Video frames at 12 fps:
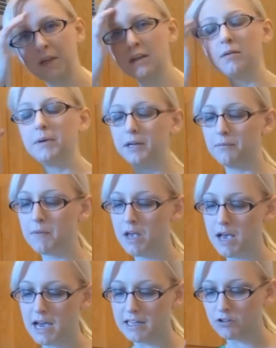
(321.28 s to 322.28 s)
a little bit.
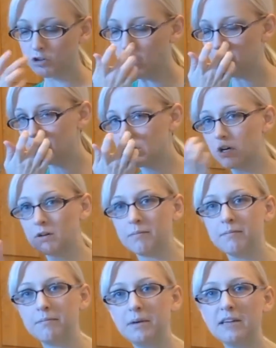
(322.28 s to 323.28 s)
It's
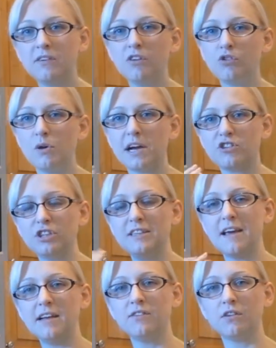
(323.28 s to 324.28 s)
larger pieces, so you actually
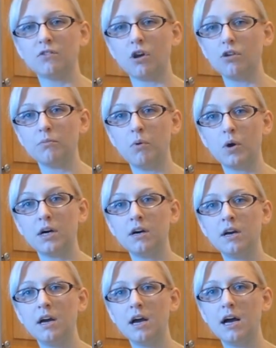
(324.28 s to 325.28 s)
taste the salt more
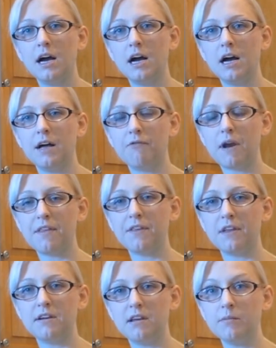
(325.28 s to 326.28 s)
rather
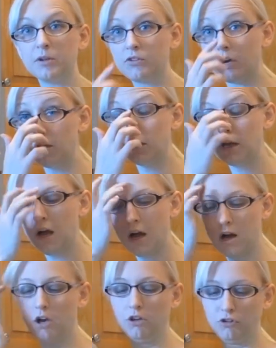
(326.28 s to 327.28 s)
than table salt.
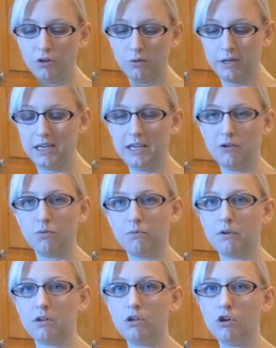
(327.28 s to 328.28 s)
Also,
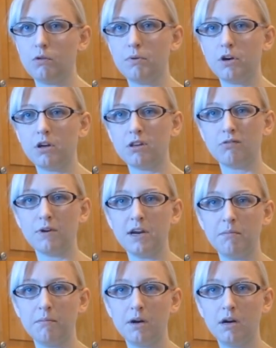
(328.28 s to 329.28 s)
you can put it on the
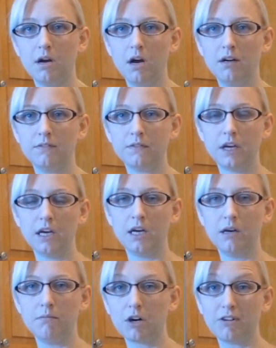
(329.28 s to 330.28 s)
rim of
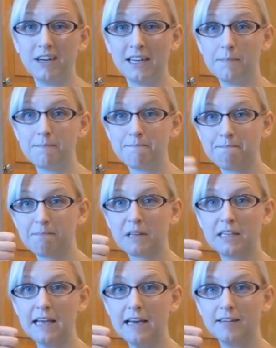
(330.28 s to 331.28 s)
a margarita
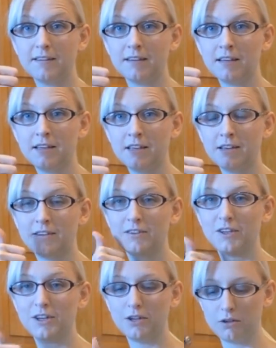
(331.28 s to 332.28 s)
glass.
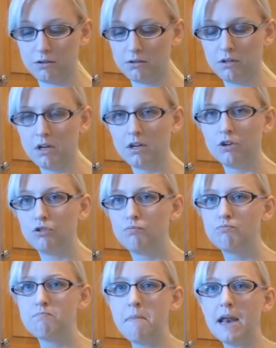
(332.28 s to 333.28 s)
So,
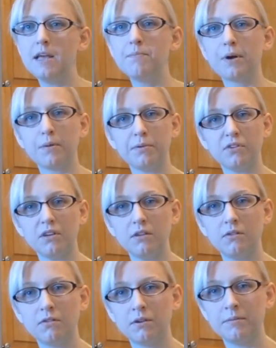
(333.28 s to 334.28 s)
many
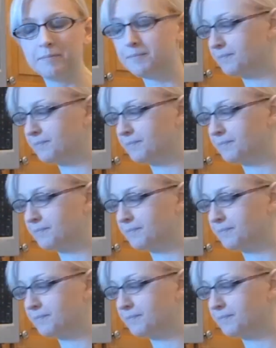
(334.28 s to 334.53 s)
purposes.